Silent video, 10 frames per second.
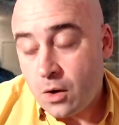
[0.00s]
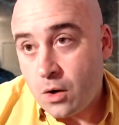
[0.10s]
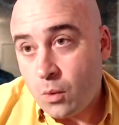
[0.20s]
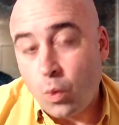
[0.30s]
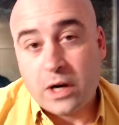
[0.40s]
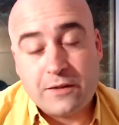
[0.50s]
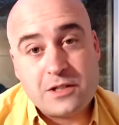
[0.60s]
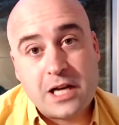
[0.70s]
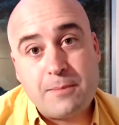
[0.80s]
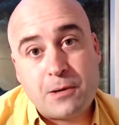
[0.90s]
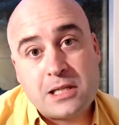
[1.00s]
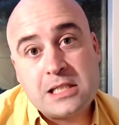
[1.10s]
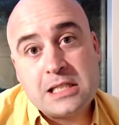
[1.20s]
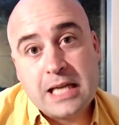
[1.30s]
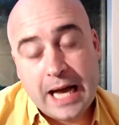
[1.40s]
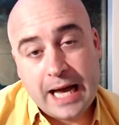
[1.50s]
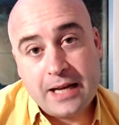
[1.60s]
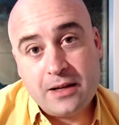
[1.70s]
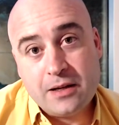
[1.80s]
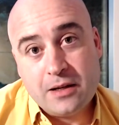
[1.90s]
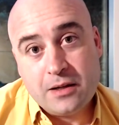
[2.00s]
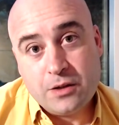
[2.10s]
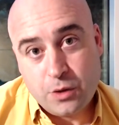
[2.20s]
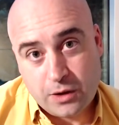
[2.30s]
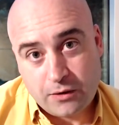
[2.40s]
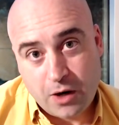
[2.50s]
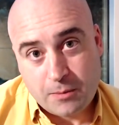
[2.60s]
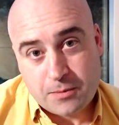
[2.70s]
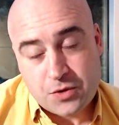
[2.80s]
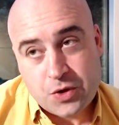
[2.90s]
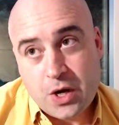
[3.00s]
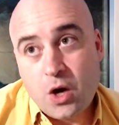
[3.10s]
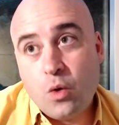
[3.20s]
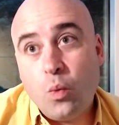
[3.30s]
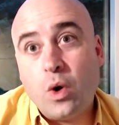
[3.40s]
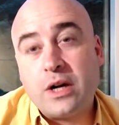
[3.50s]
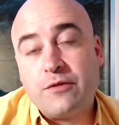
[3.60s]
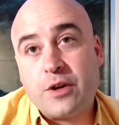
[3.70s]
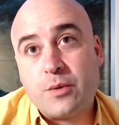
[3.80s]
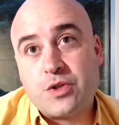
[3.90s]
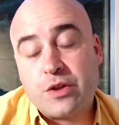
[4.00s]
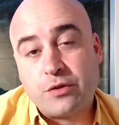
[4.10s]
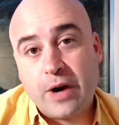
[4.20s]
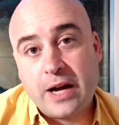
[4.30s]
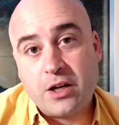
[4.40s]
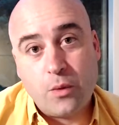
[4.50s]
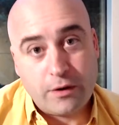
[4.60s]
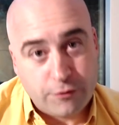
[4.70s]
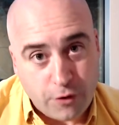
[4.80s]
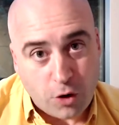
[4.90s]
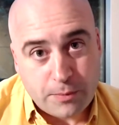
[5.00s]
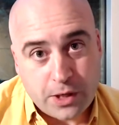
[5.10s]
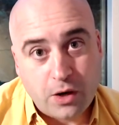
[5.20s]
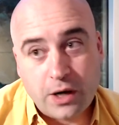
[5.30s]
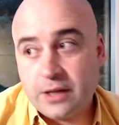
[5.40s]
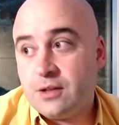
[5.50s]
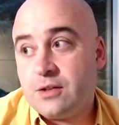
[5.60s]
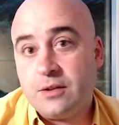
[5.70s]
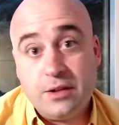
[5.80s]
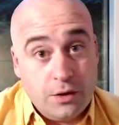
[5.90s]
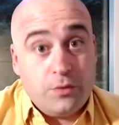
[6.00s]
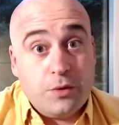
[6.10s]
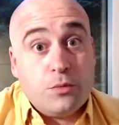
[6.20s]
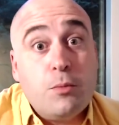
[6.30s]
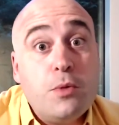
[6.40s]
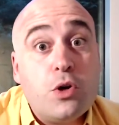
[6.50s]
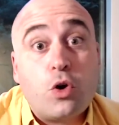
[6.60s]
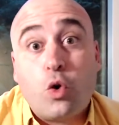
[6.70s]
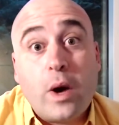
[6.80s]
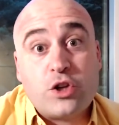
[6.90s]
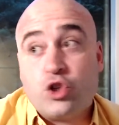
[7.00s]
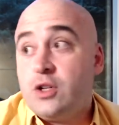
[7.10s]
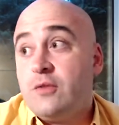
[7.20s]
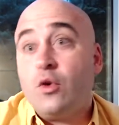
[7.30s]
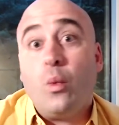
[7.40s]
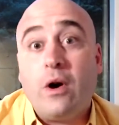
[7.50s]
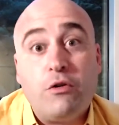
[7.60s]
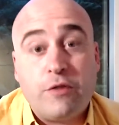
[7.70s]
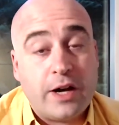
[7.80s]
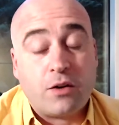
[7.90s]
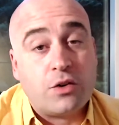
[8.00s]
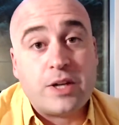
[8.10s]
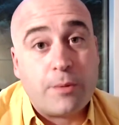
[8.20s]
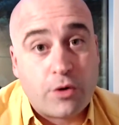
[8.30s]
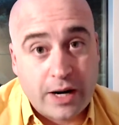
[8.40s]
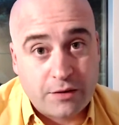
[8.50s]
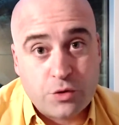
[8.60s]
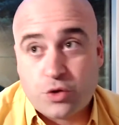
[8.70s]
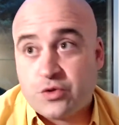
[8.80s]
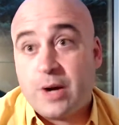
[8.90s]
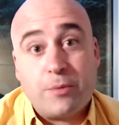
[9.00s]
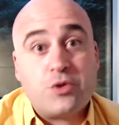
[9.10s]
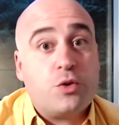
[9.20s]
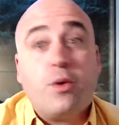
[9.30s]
What if Cyprus had nuclear arms? What if there was a threat going far beyond, the mere question of the welfare or democratic future of Cyprus, or